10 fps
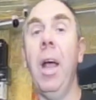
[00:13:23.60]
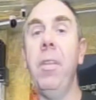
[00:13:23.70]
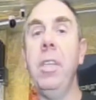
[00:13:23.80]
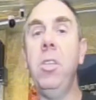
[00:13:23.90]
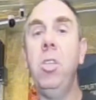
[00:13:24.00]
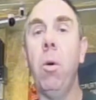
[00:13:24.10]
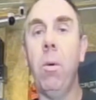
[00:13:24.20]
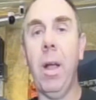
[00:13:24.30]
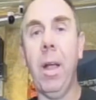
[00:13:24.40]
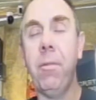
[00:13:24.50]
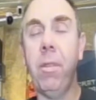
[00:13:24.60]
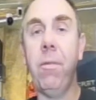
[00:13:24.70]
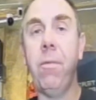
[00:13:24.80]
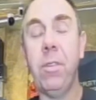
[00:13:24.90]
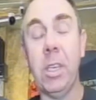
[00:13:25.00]
and they don't have
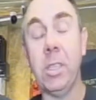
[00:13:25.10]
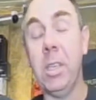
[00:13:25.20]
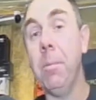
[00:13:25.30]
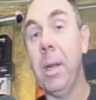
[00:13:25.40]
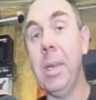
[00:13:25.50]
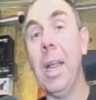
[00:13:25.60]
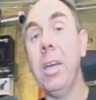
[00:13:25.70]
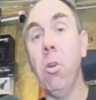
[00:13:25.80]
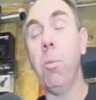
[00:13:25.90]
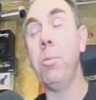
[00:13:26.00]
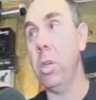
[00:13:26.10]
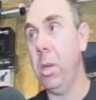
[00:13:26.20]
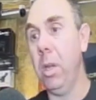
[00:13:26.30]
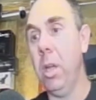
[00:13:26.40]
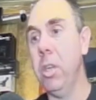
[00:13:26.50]
the 16 by 9
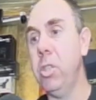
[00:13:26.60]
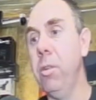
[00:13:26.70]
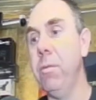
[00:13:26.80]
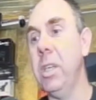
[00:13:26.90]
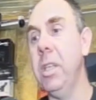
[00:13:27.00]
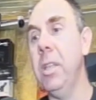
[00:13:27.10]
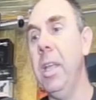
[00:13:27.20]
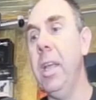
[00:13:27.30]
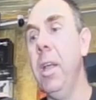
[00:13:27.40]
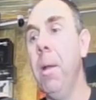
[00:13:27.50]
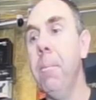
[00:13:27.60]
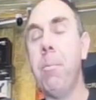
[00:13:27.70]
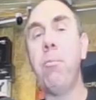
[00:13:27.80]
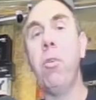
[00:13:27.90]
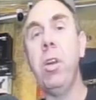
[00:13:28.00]
option as you've seen there,
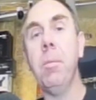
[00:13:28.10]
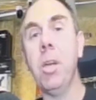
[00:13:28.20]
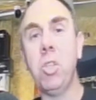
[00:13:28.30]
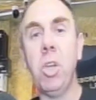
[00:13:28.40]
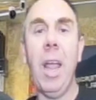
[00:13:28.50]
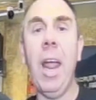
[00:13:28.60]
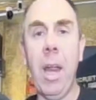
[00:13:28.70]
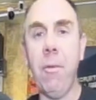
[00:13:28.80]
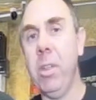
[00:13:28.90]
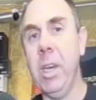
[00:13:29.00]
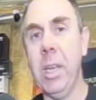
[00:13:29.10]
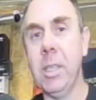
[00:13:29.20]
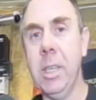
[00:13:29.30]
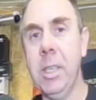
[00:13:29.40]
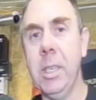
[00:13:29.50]
but pretty much everything
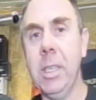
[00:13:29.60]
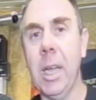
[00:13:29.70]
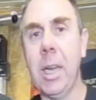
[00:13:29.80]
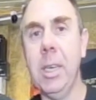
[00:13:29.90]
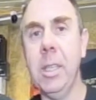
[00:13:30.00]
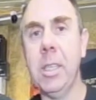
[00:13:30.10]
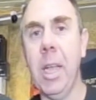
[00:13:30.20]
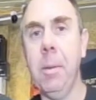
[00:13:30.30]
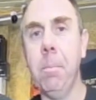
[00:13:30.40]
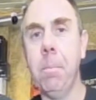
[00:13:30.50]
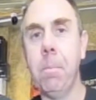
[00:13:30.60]
else is exactly the same.